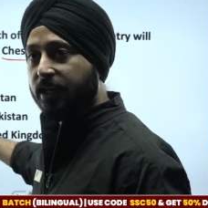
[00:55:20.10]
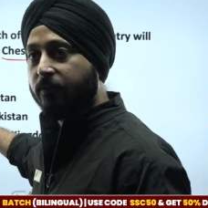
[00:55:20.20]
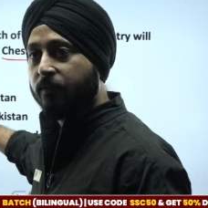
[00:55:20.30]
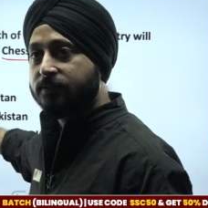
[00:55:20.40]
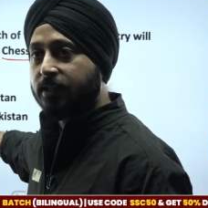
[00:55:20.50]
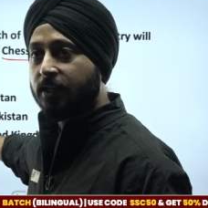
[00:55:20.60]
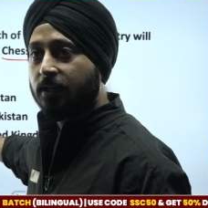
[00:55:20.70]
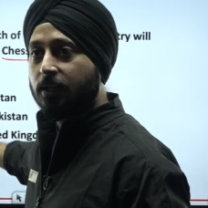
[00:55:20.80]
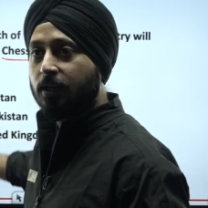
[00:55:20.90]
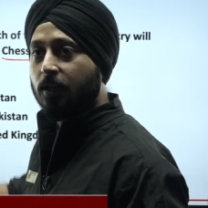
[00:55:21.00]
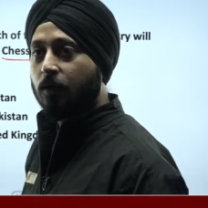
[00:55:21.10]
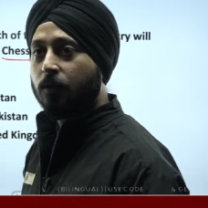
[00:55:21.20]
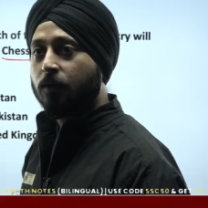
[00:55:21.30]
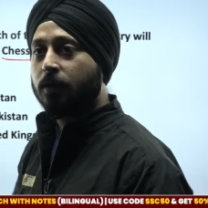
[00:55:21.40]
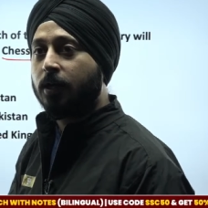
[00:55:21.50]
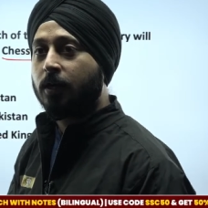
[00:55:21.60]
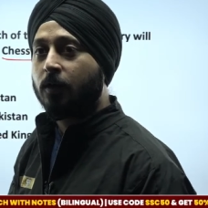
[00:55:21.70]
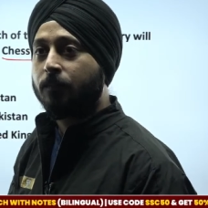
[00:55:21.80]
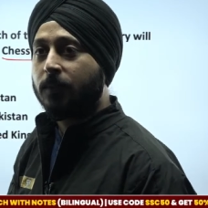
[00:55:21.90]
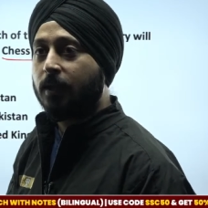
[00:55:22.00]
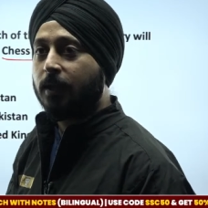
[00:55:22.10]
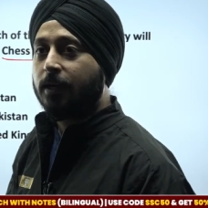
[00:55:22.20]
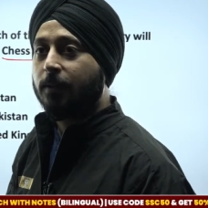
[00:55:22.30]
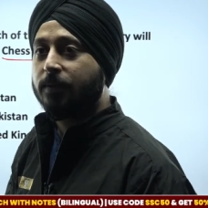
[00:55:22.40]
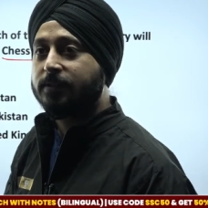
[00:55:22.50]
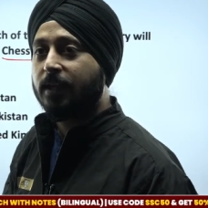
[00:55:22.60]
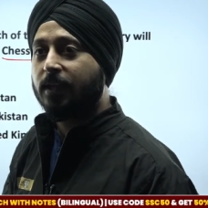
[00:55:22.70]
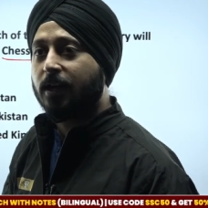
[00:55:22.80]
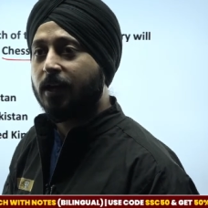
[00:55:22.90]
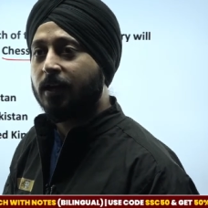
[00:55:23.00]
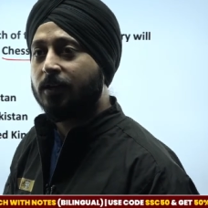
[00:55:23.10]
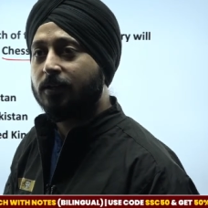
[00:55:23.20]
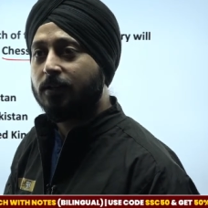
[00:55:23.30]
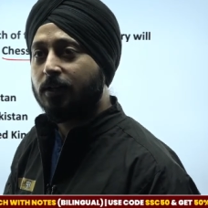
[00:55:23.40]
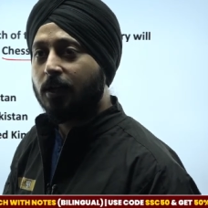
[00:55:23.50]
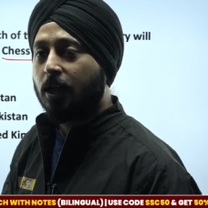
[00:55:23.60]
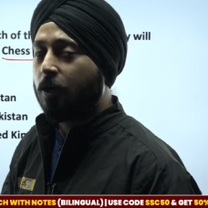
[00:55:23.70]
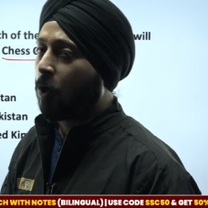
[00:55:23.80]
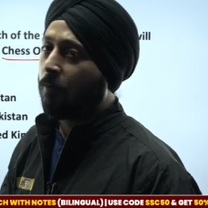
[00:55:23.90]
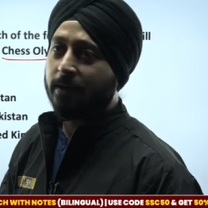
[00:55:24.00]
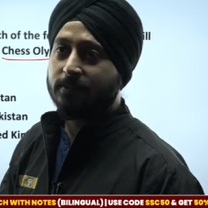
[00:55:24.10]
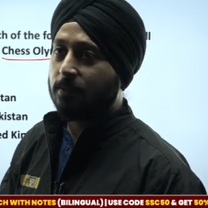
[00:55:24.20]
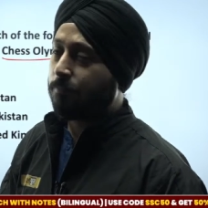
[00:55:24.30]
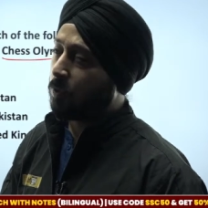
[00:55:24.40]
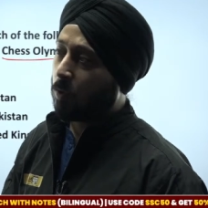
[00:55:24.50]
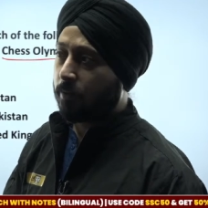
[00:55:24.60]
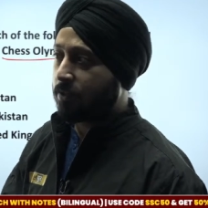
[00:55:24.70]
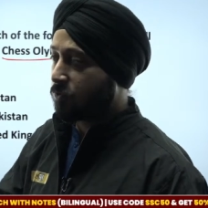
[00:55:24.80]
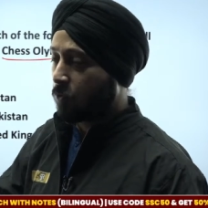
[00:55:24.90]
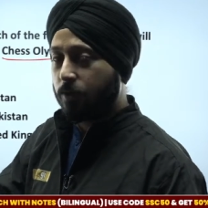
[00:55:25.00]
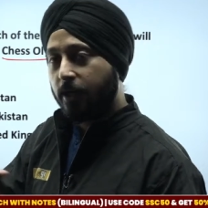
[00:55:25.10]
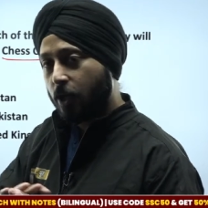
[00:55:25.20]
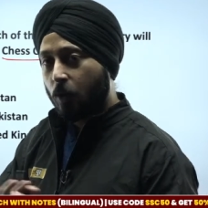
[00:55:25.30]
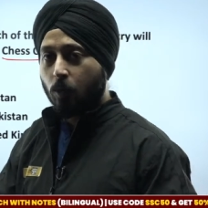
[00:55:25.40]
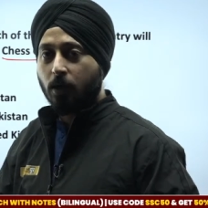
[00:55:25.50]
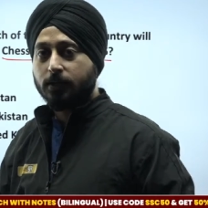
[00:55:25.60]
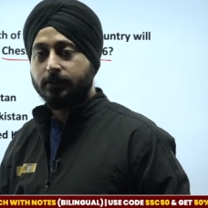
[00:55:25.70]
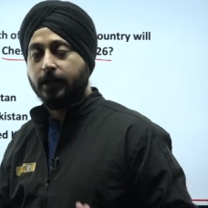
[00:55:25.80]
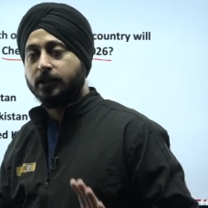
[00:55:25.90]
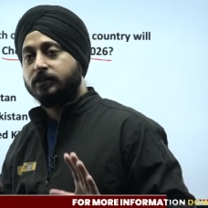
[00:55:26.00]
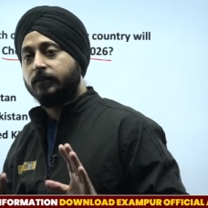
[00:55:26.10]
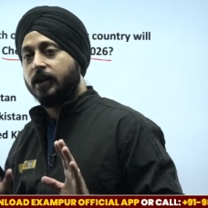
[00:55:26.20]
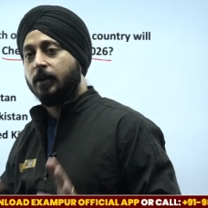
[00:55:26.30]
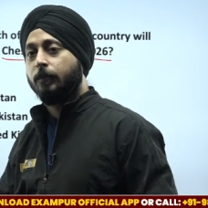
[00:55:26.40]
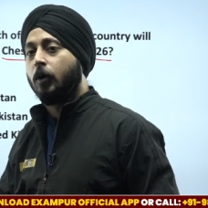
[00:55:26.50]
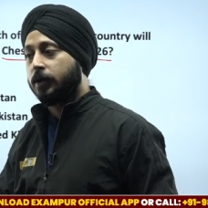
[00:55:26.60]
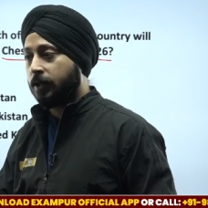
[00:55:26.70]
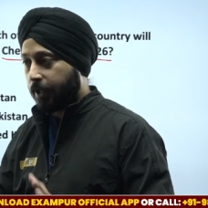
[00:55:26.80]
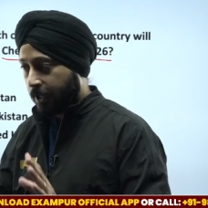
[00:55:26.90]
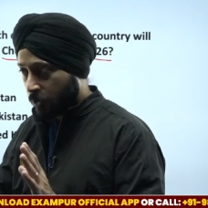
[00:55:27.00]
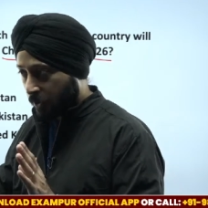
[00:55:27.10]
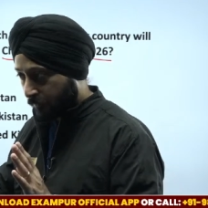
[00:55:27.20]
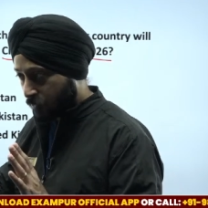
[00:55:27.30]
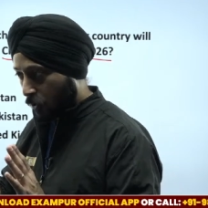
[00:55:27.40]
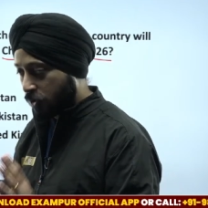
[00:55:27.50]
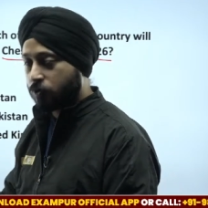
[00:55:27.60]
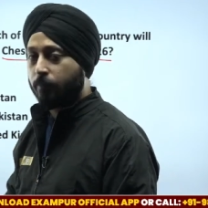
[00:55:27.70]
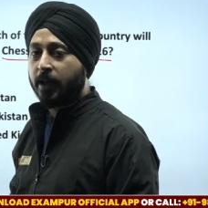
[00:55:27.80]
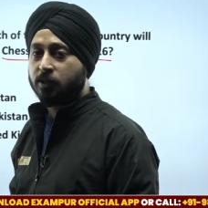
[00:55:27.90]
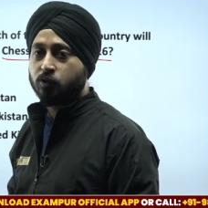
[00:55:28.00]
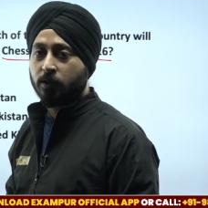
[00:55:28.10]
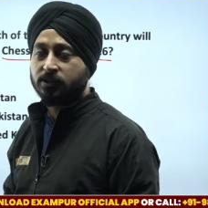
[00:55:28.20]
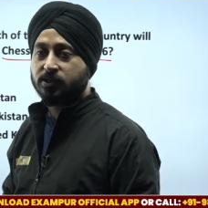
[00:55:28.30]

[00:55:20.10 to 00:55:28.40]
Everyone saying, uh, uh, Dimpy saying. Uh, no worries, Dimpy, no worries. You did your work. That is very important. And you have also managed to join the